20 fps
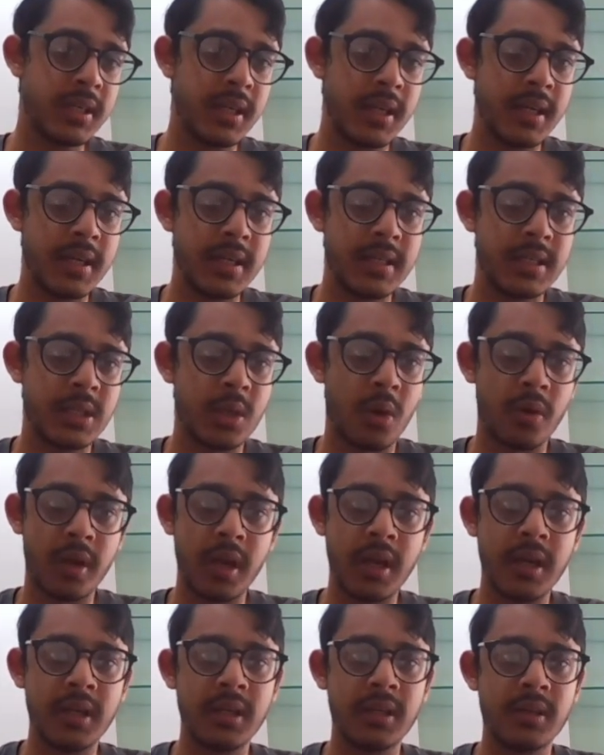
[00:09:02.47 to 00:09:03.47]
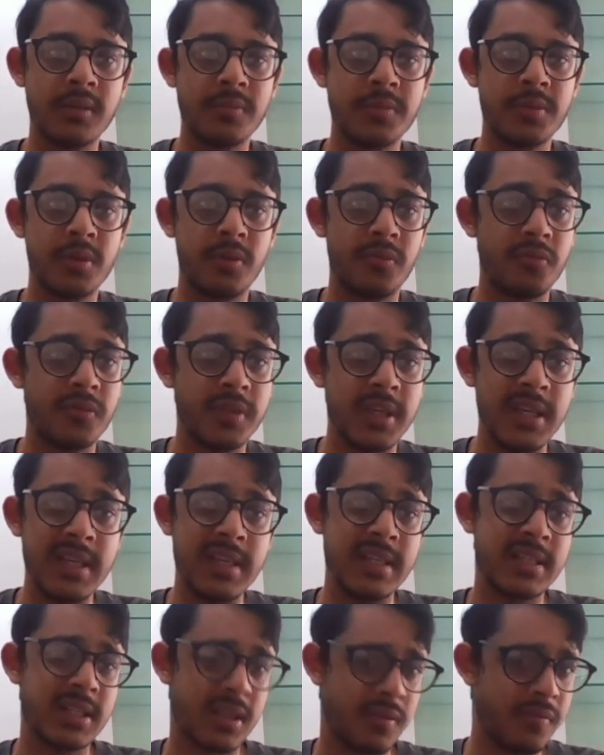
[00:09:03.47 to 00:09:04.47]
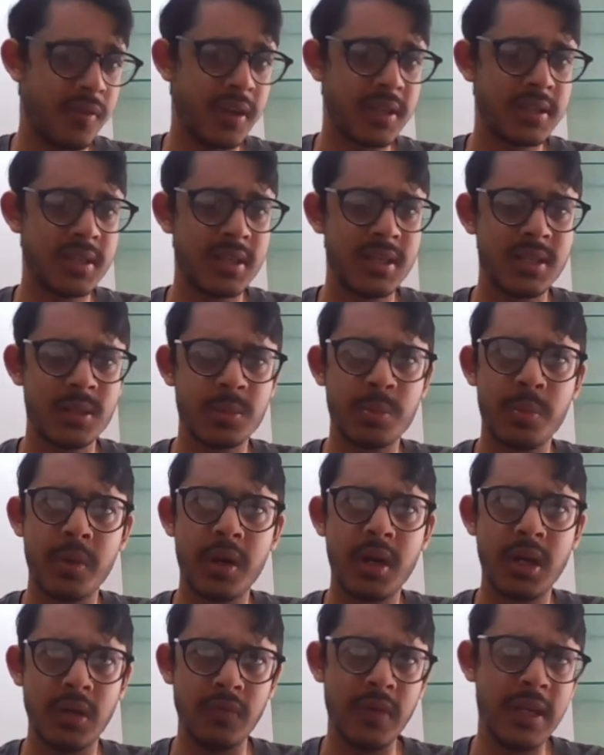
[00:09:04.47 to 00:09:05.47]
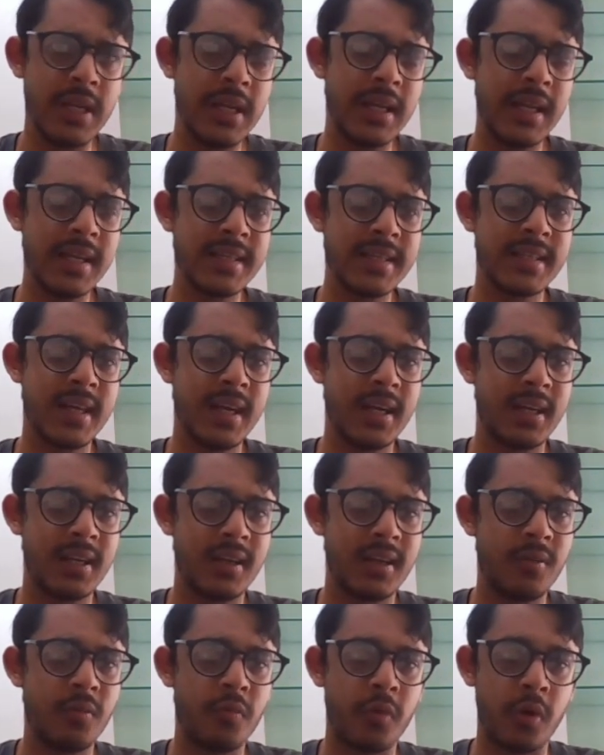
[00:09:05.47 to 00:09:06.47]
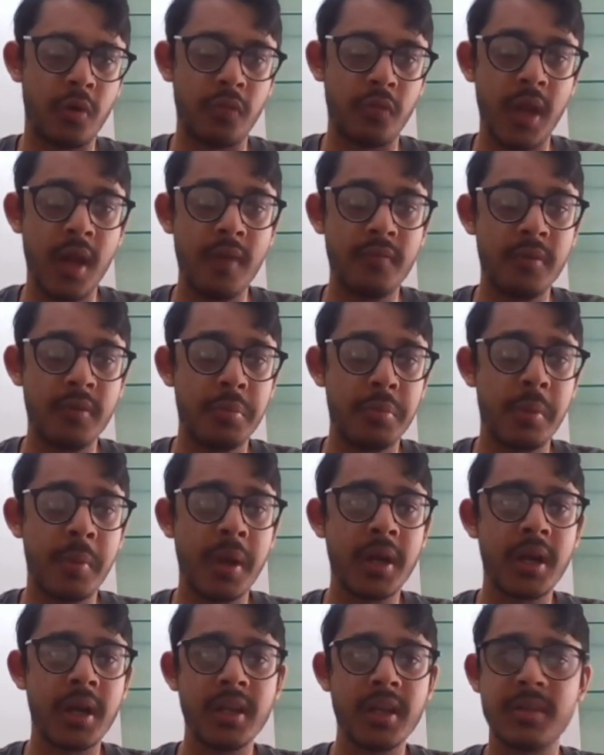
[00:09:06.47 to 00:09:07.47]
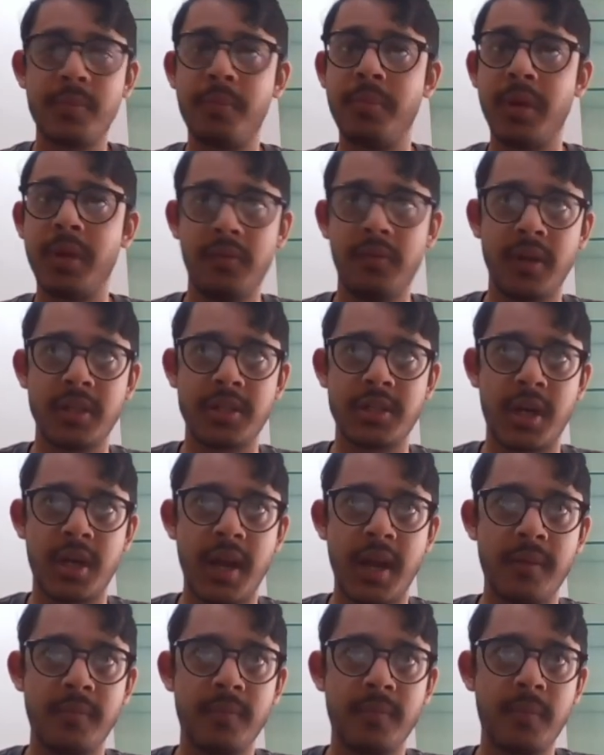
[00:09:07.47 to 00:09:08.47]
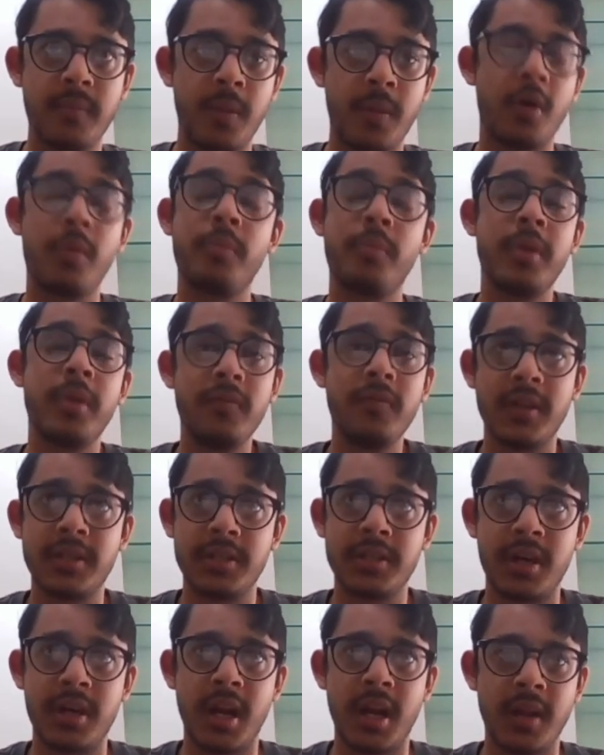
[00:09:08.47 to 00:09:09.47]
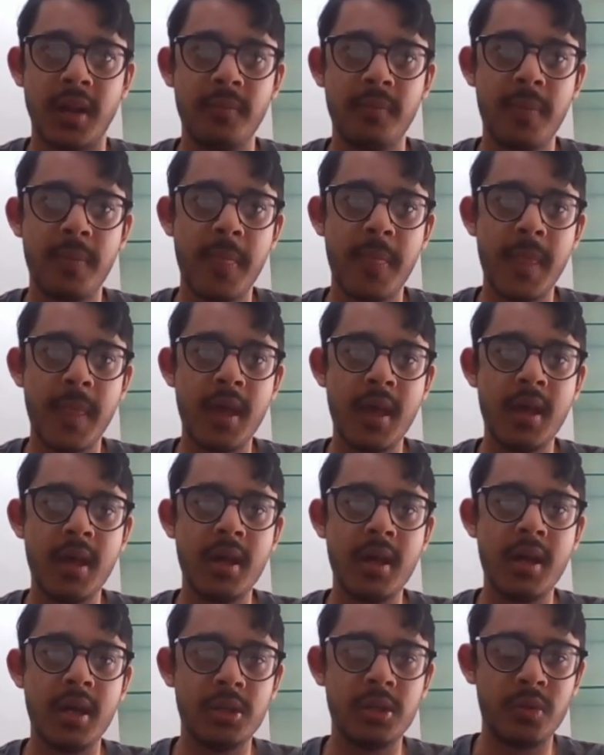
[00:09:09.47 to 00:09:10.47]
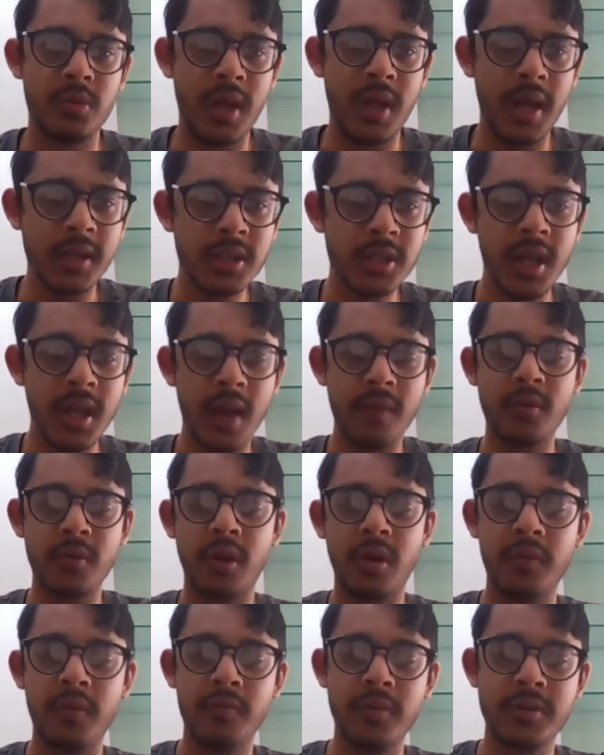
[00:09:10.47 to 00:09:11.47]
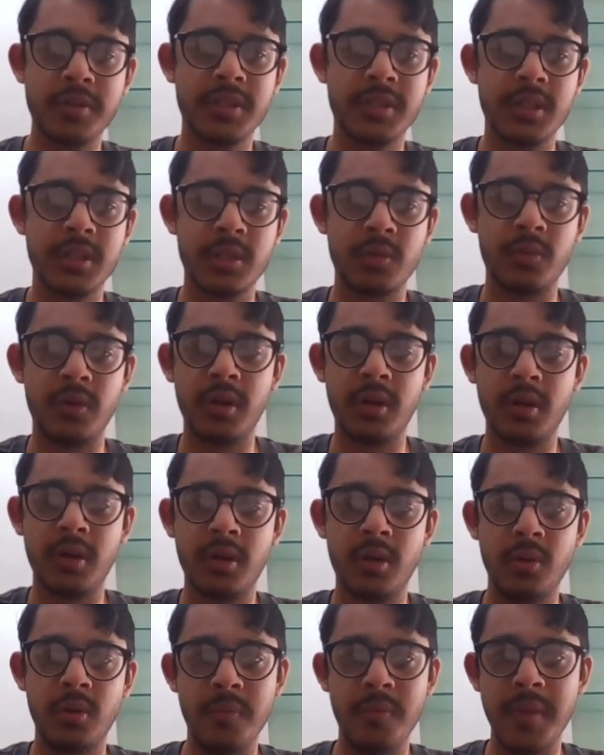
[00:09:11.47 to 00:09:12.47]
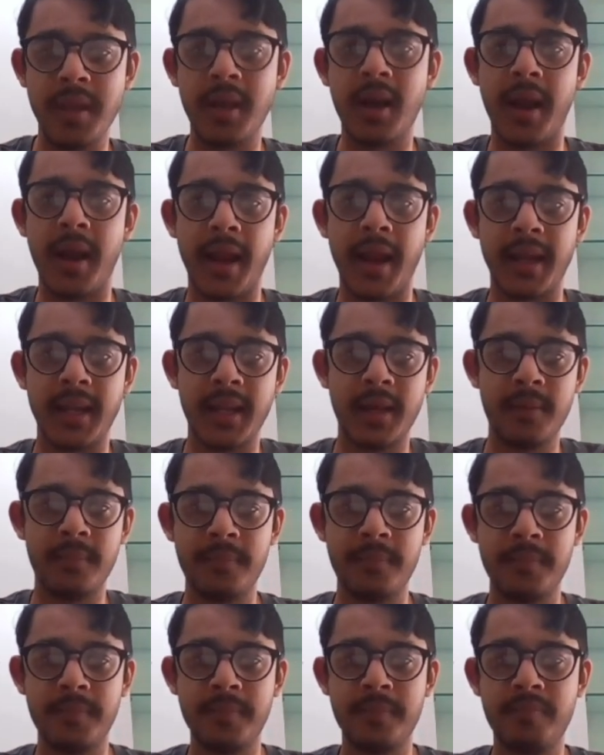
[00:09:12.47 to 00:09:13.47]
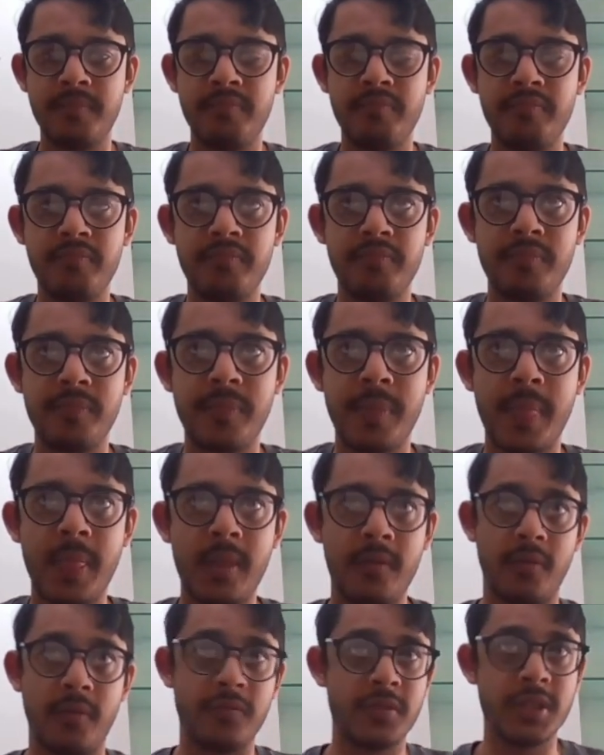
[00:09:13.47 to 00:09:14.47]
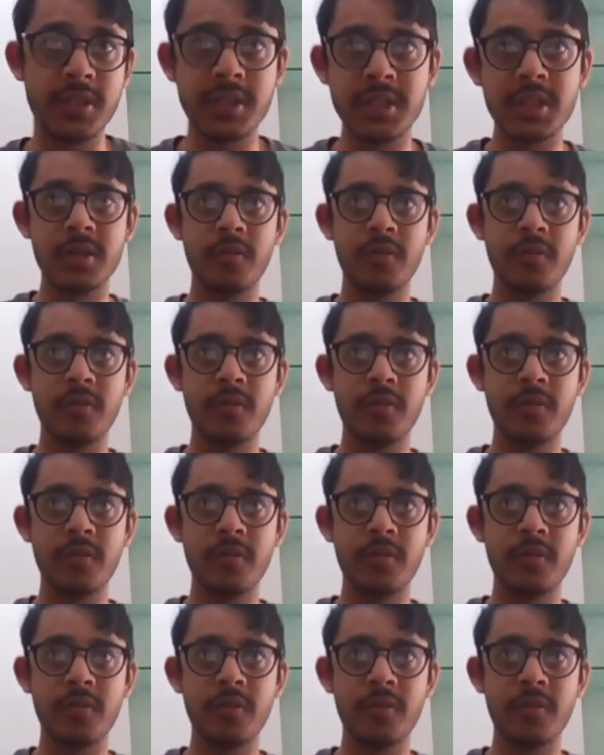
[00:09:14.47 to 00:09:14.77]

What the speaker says: is talking in terms of the suffixes, but we realize that what we have implemented is a prefix trie or a prefix tree. So we'll actually have to reverse this word to be correct. We have just